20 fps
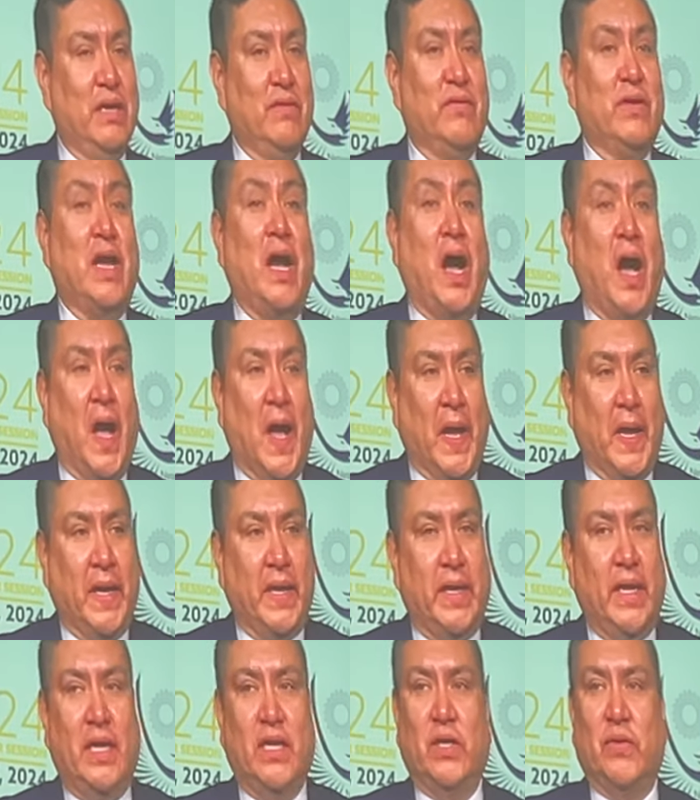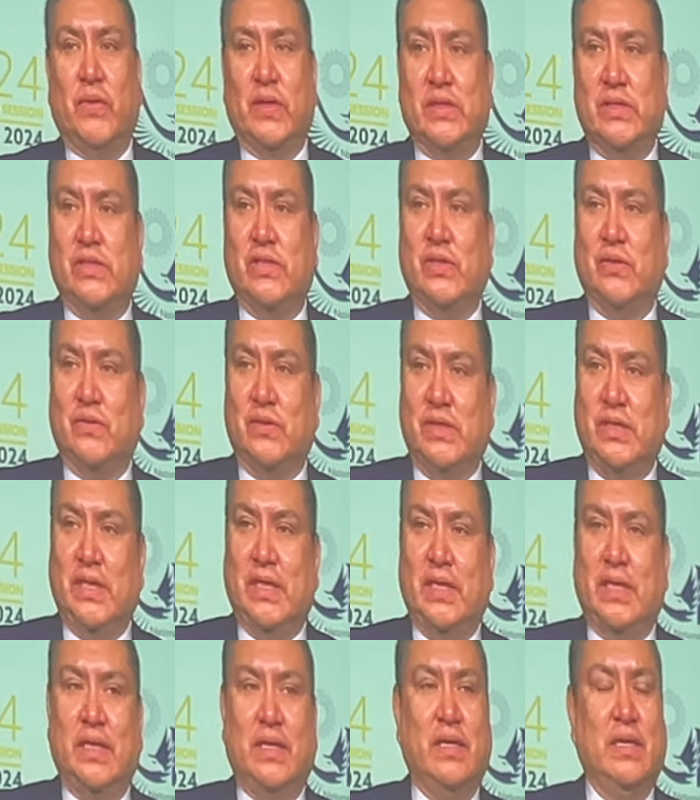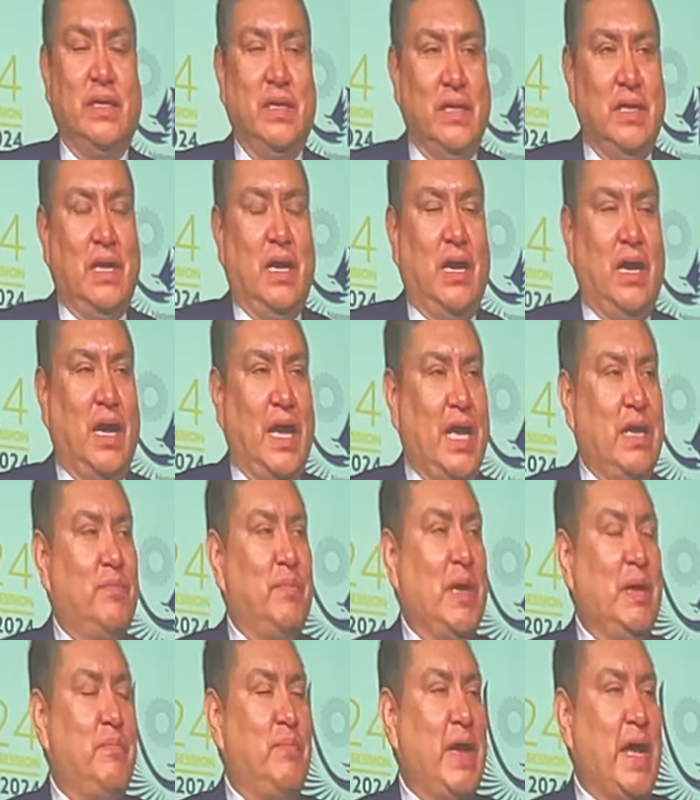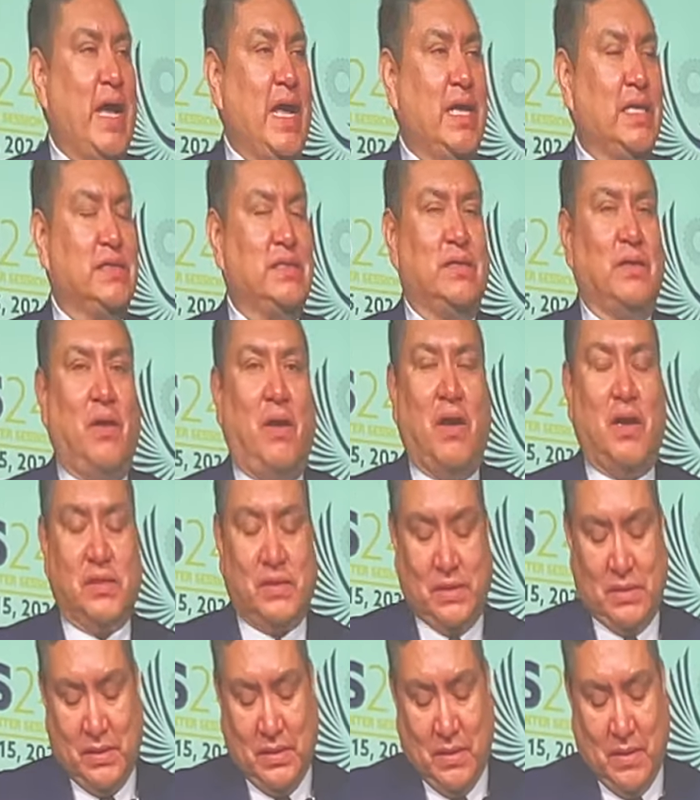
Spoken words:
even I at USDOT had my bags lost.